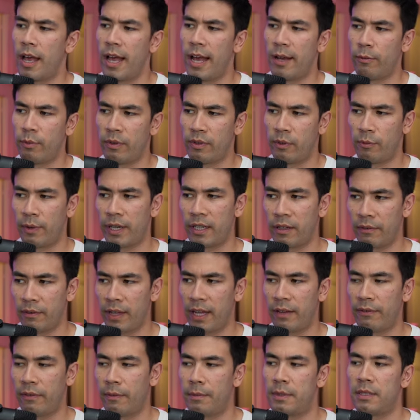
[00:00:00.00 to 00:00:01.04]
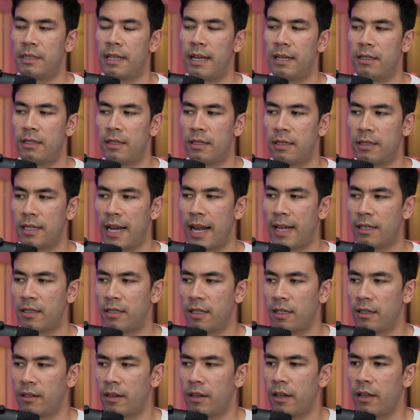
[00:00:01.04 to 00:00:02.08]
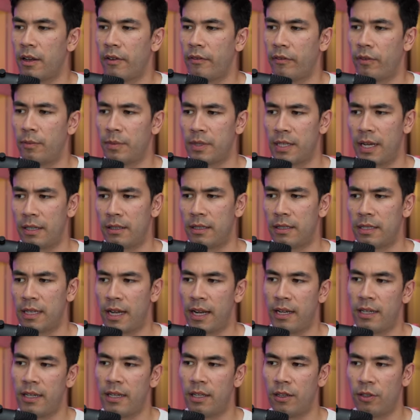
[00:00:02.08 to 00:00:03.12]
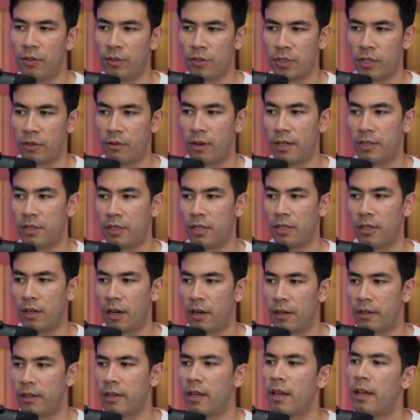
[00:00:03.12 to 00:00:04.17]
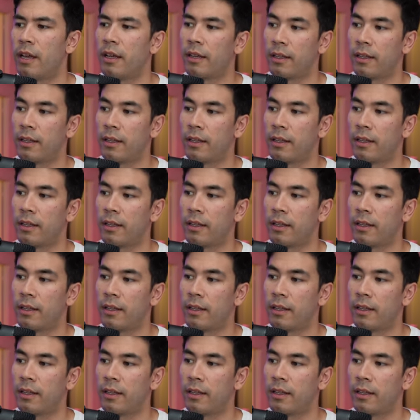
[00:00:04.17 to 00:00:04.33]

And with the ring of light from his lantern dancing, from side to side, he lurched across the yard,